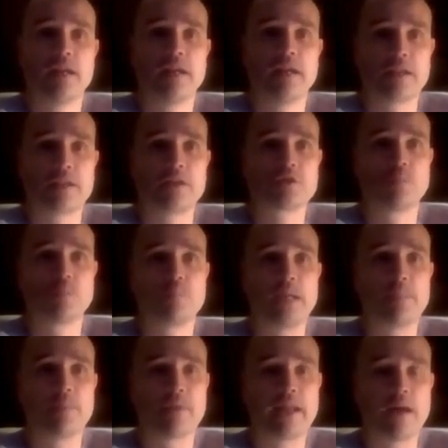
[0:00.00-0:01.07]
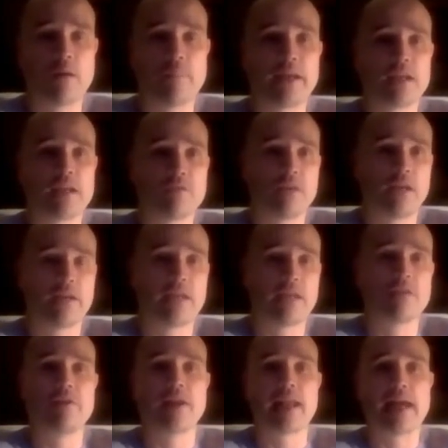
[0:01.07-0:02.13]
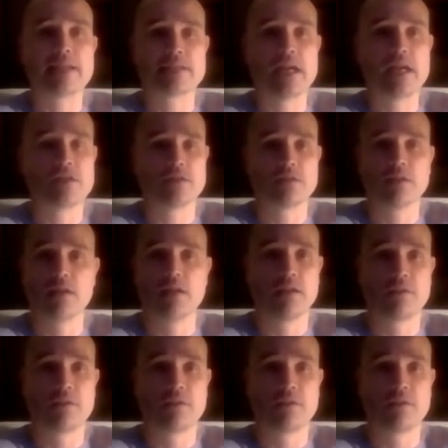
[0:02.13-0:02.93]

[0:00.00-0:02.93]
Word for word: And I think some people now are making the, getting the realization that at